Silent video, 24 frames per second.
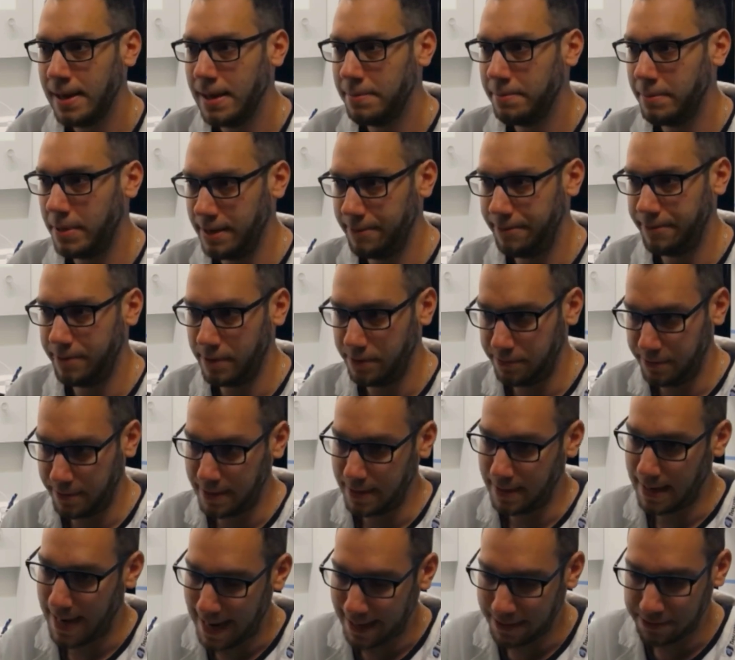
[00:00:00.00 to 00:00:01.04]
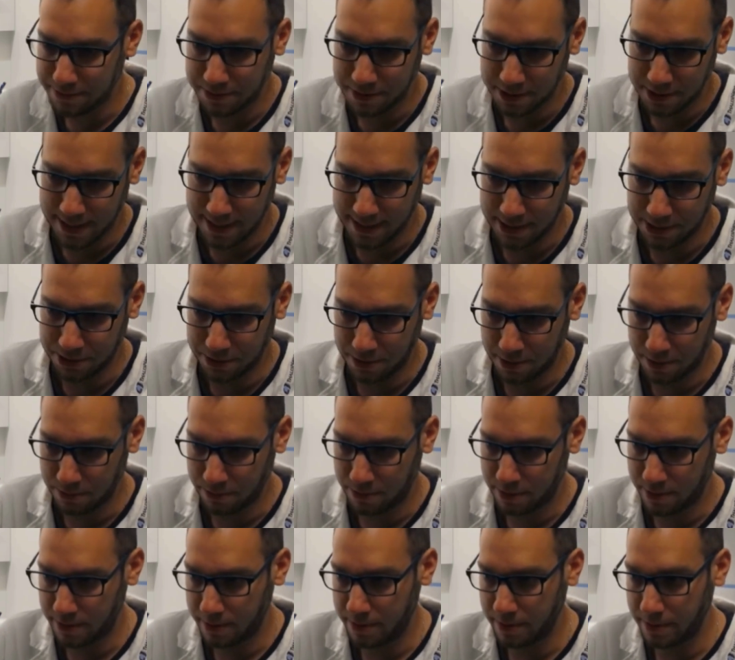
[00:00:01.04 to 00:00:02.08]
But if you're doing a hydrogenation,
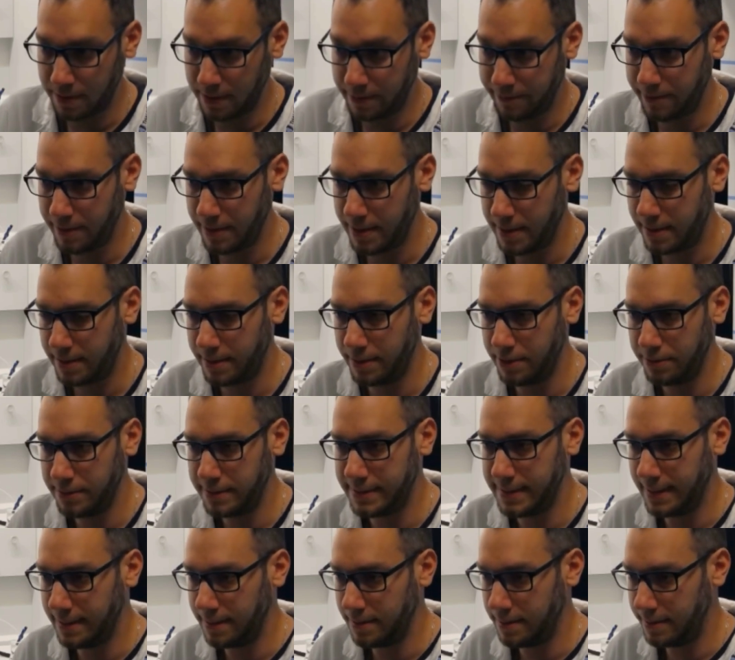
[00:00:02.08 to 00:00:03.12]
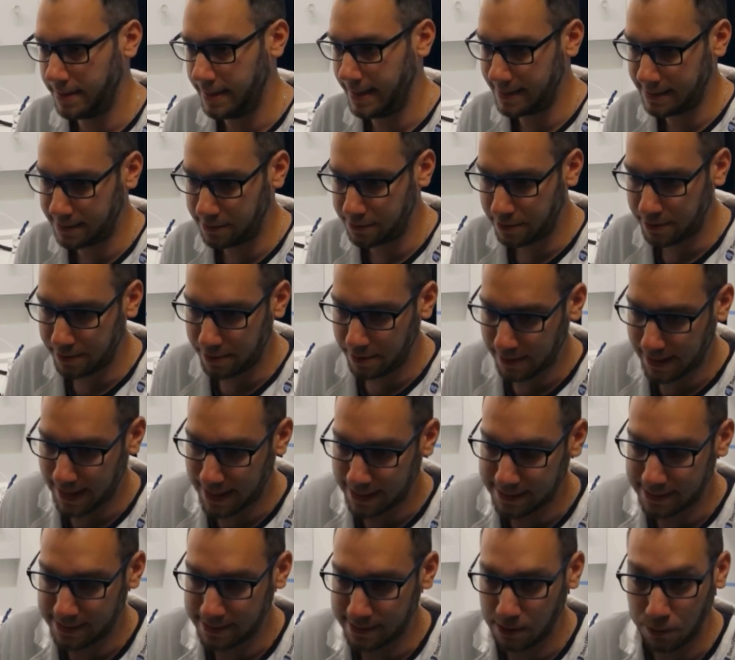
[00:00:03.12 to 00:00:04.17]
or if you are using the external
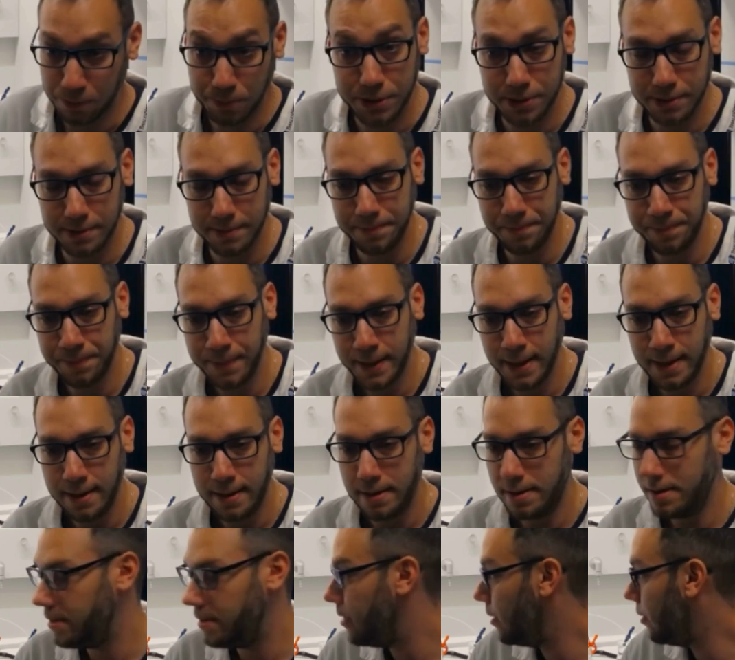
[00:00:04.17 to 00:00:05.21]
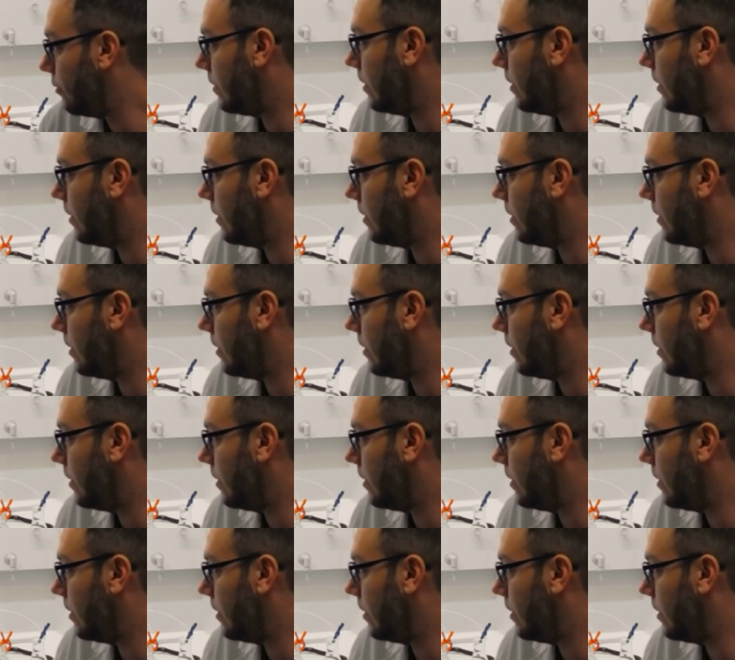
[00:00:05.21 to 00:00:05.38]
gases option, you